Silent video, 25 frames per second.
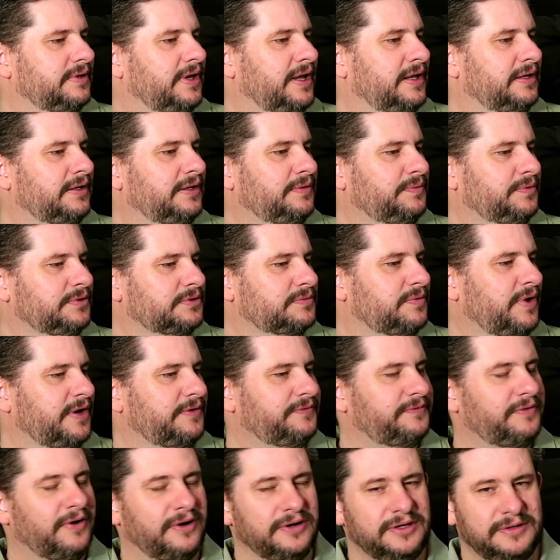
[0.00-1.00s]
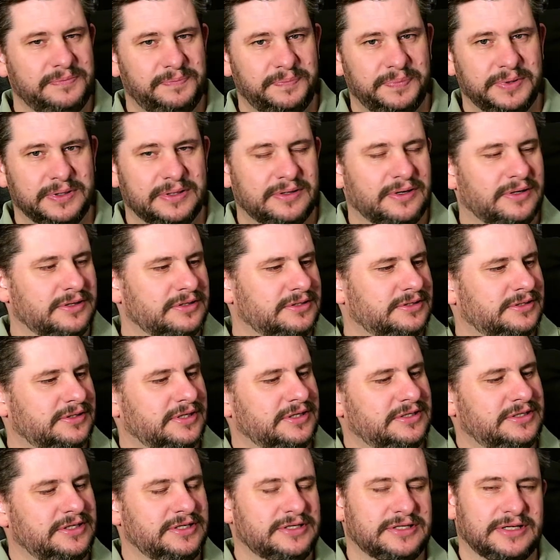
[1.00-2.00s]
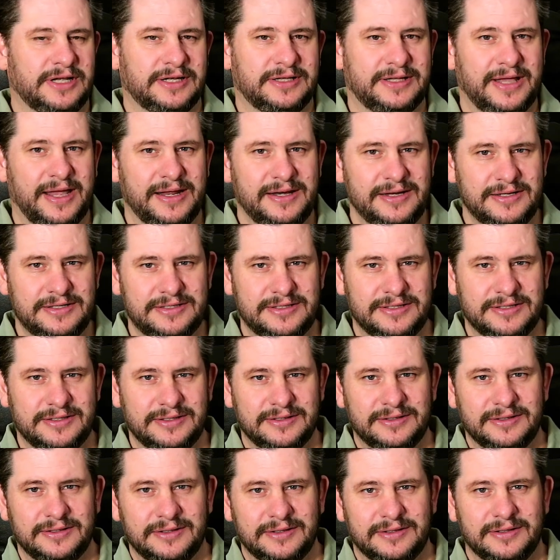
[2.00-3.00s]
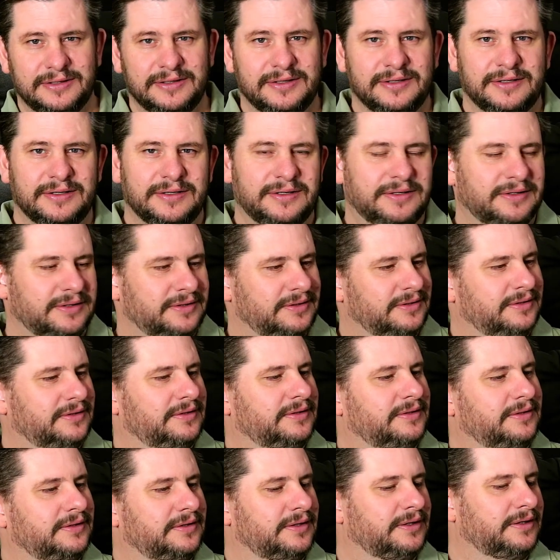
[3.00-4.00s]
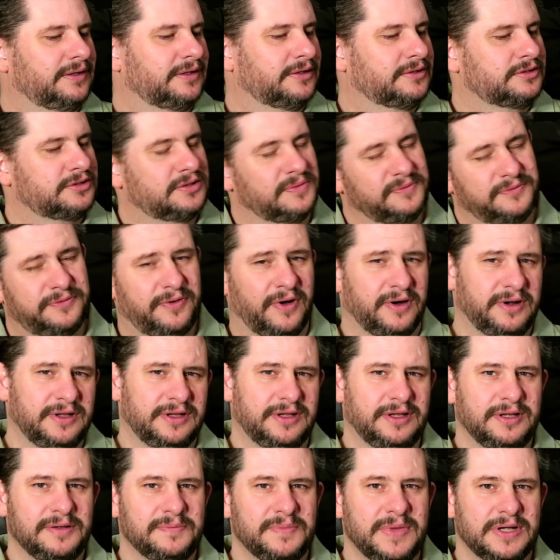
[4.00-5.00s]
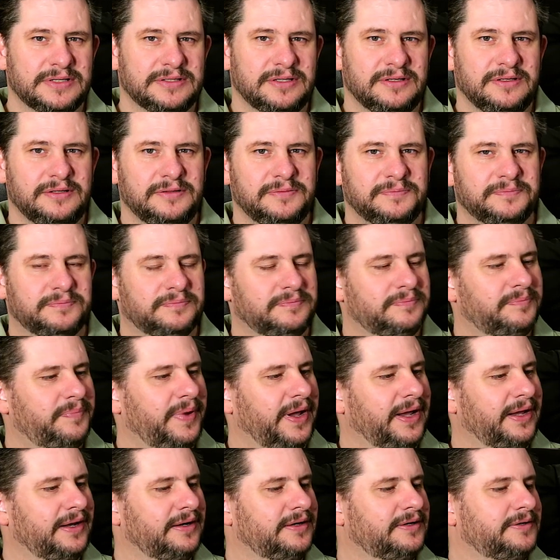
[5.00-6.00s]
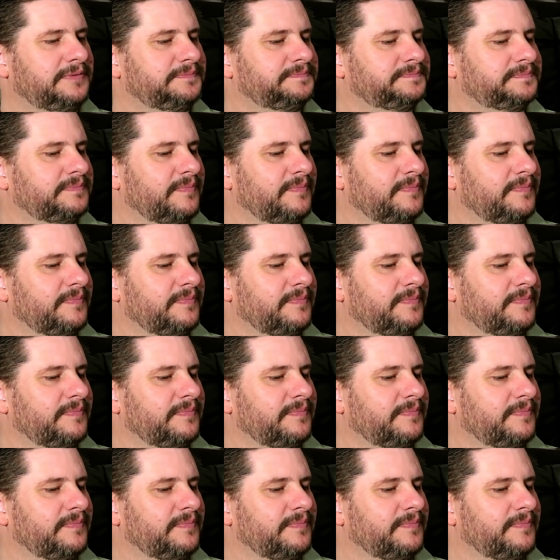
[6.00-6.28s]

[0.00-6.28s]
And it was quite funny because this is a Danish uh, symphonic metal band.